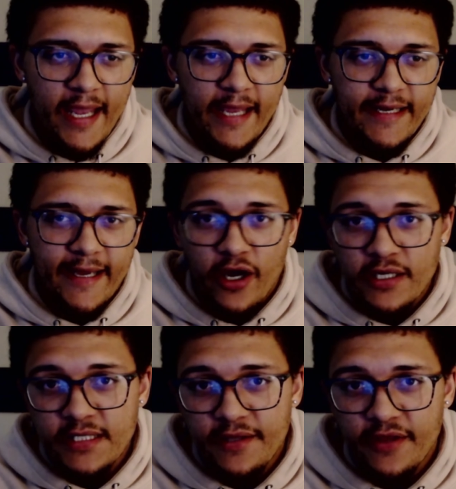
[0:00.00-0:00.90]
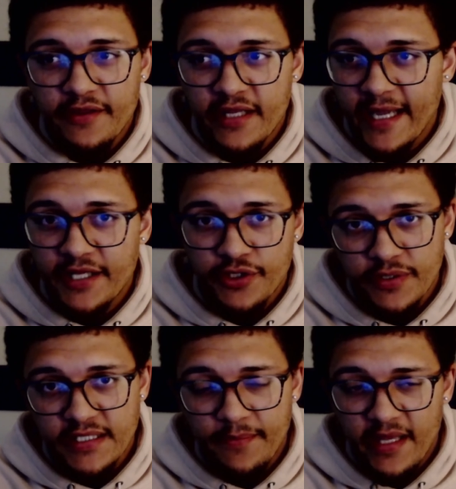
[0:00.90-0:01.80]
And I honestly thought that I could do
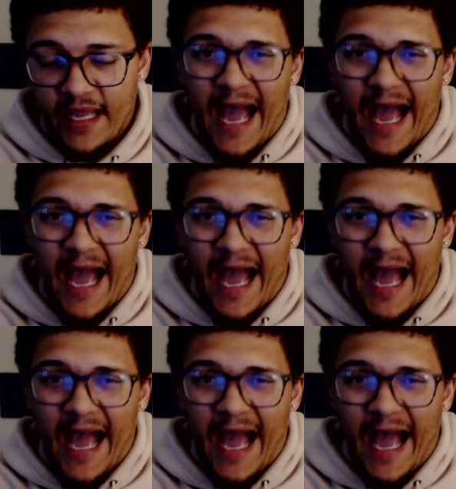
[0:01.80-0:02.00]
the same thing.